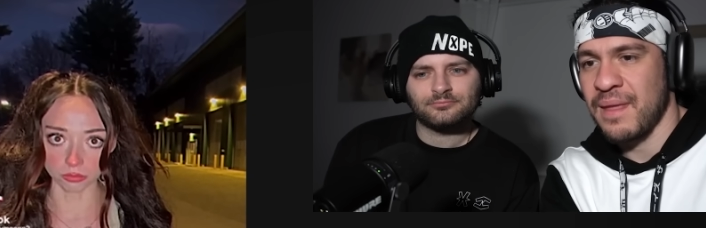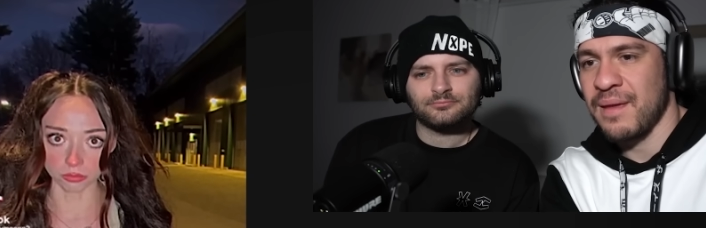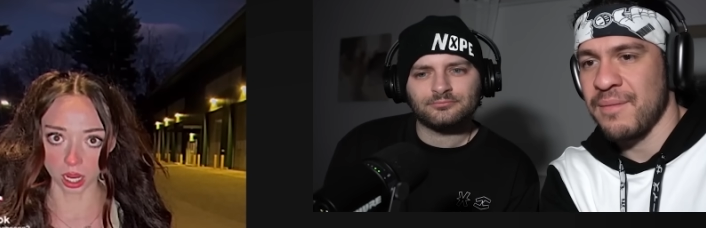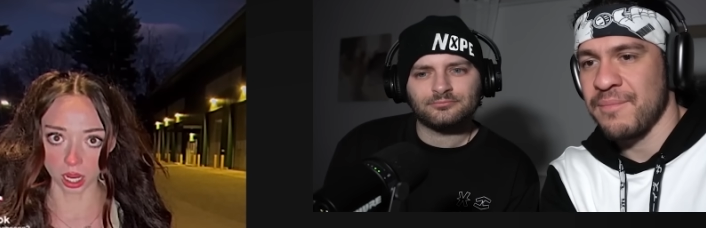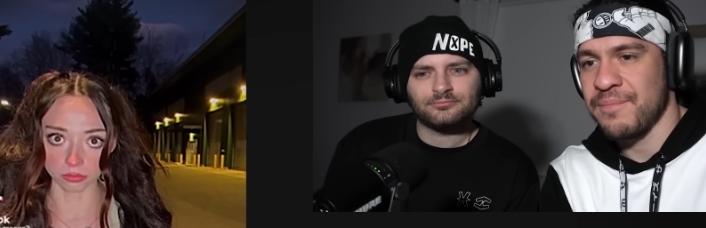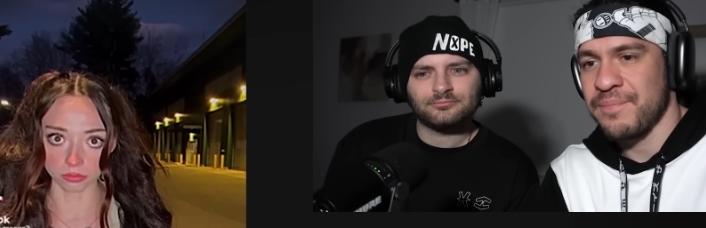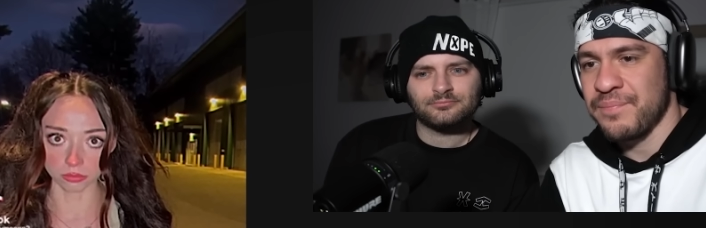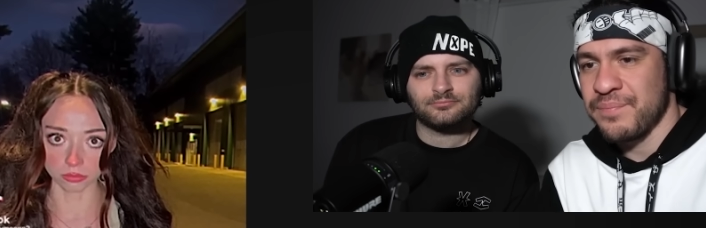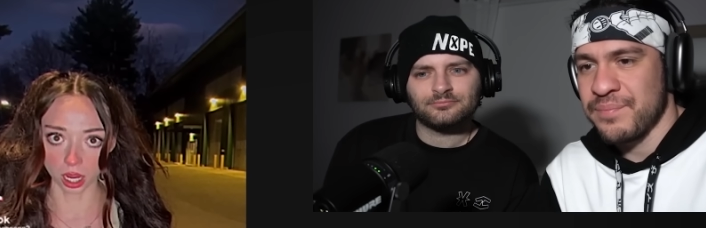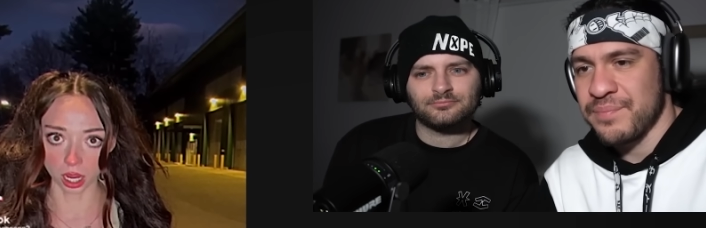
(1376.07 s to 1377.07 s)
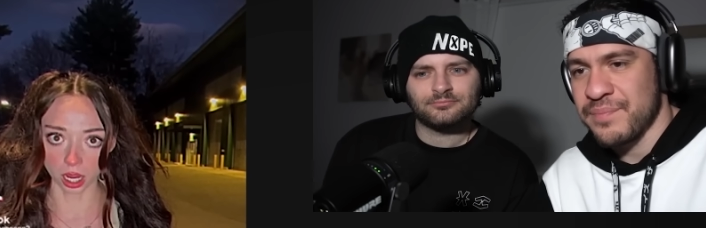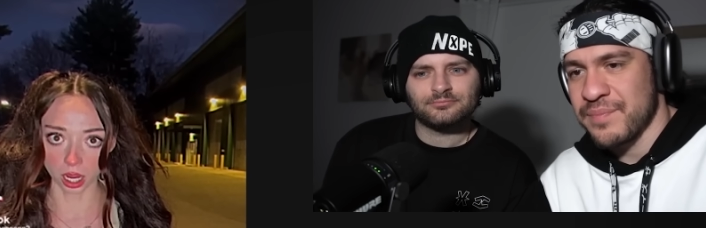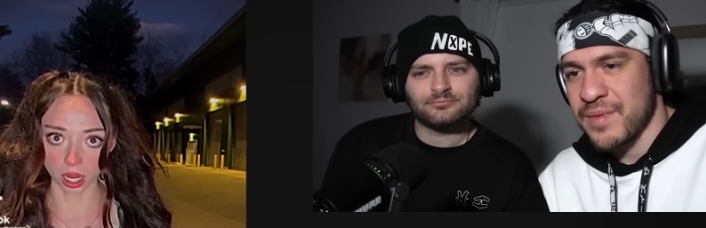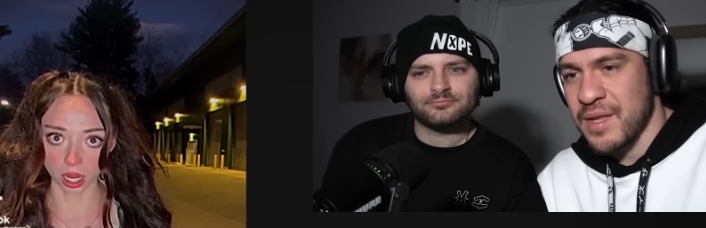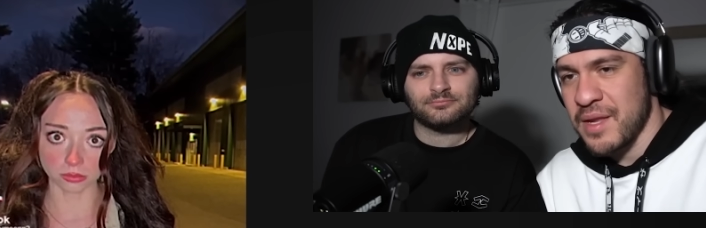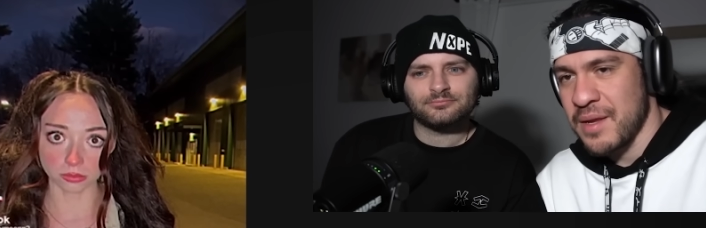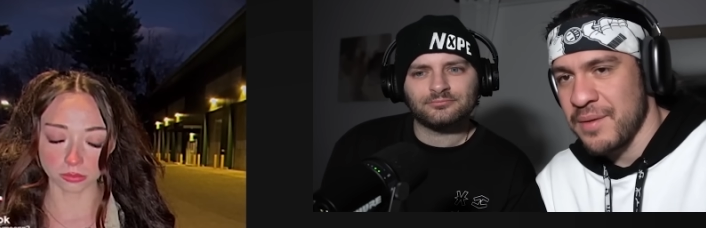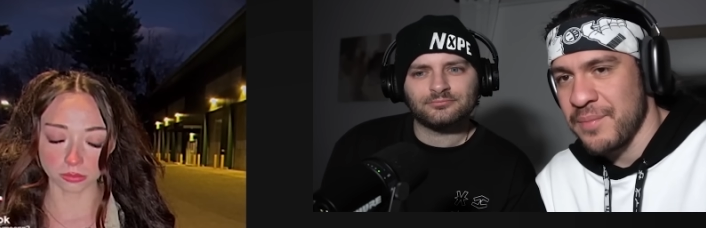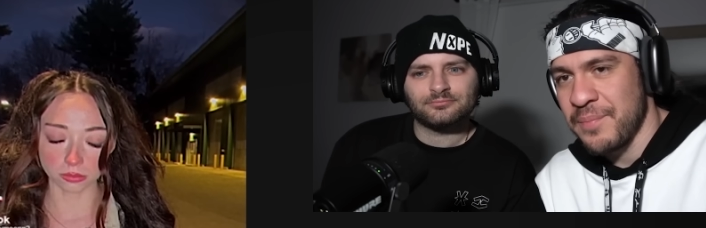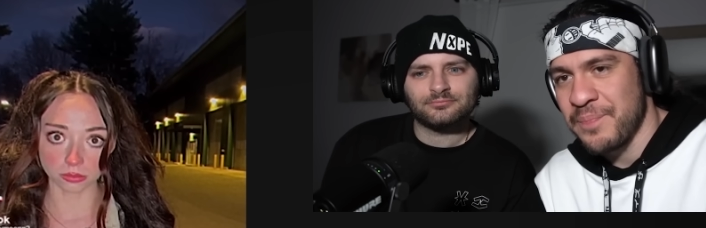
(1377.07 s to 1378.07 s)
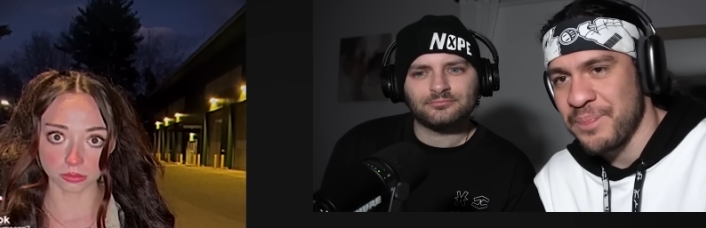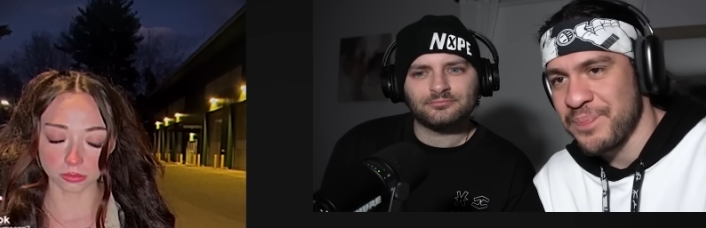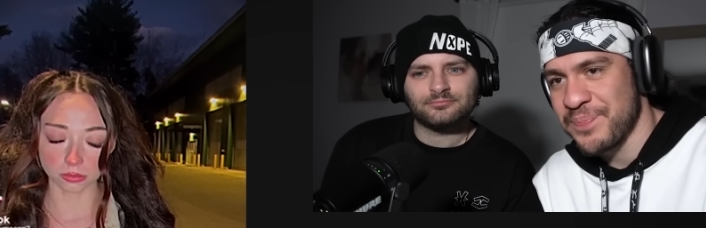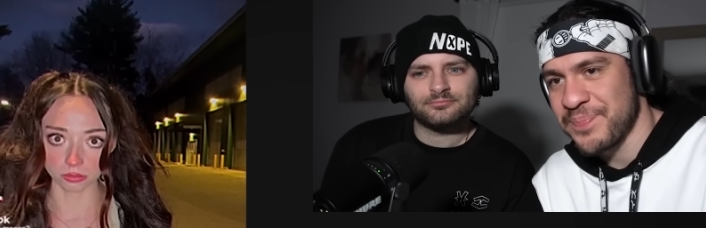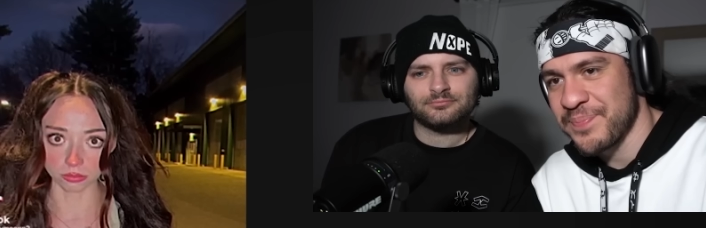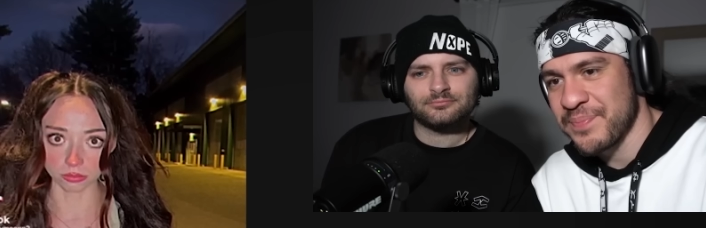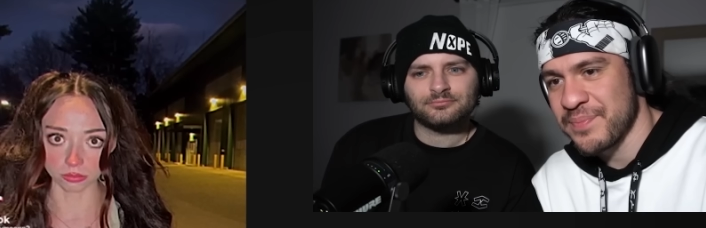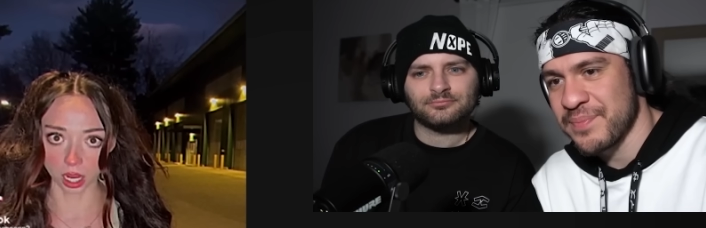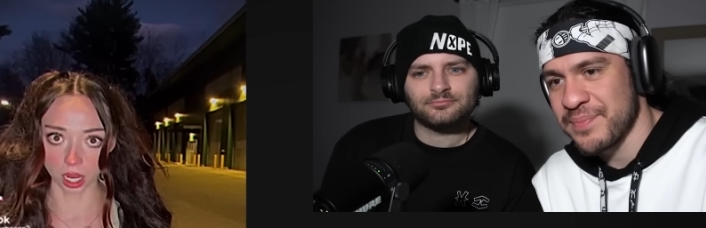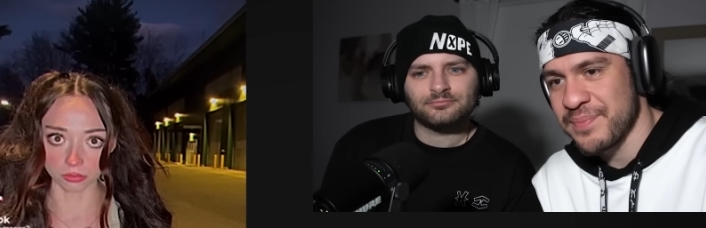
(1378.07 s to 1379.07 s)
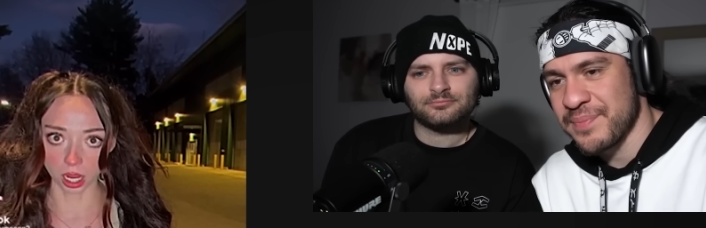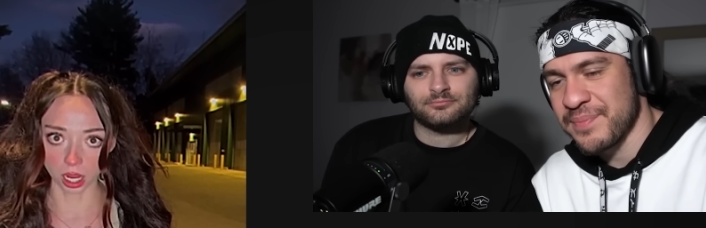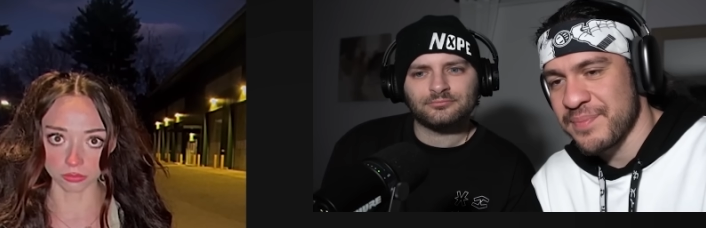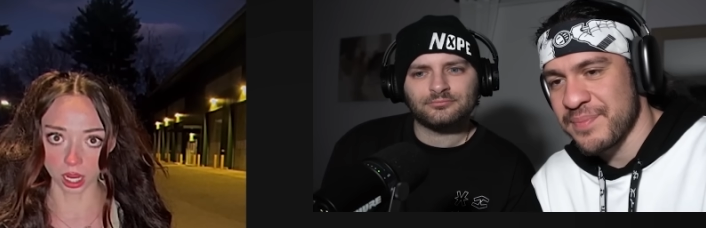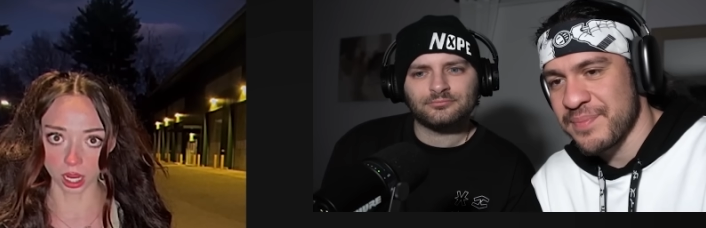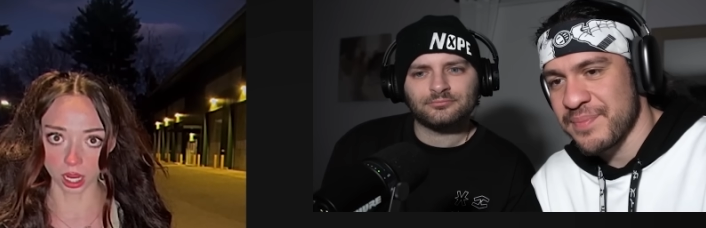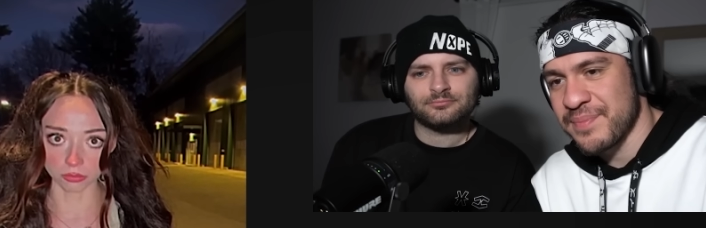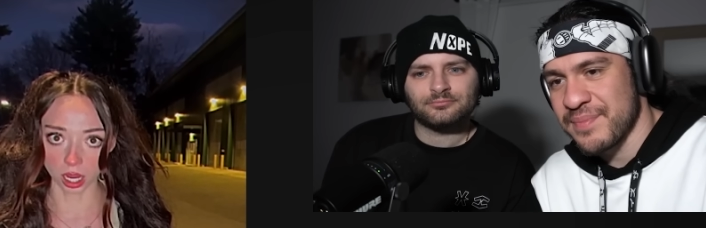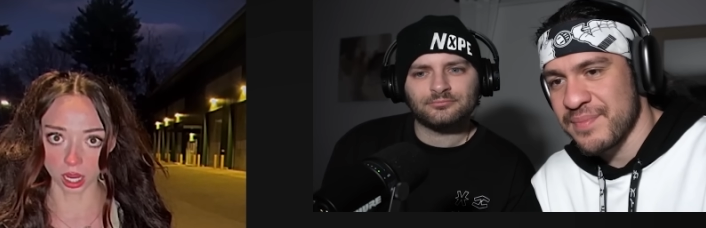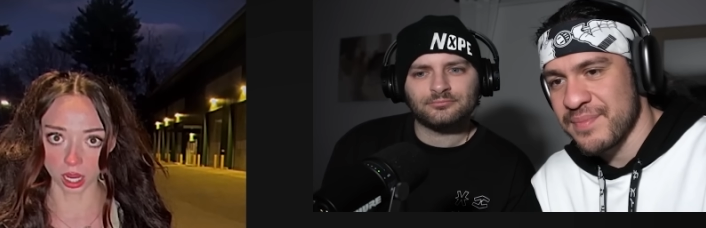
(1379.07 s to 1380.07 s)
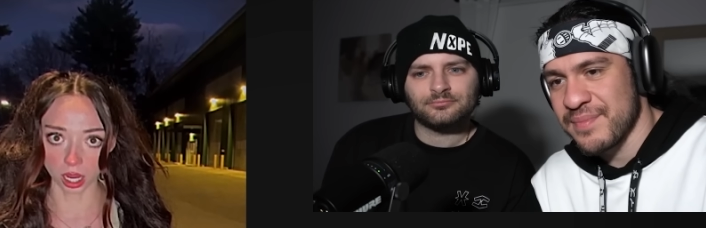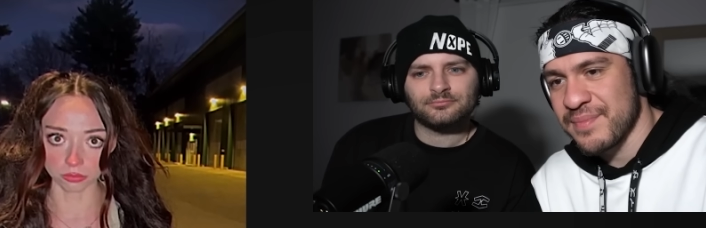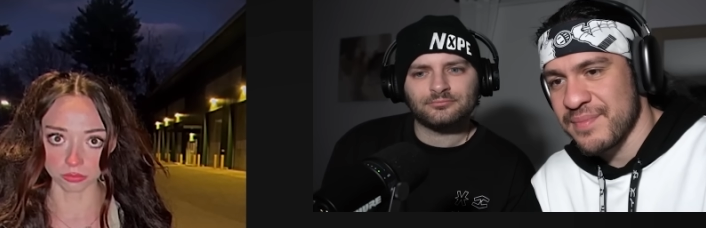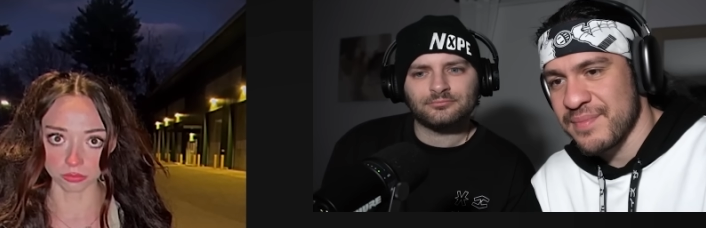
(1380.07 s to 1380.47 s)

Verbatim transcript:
Speaker 1: me, sir. Can you walk me home?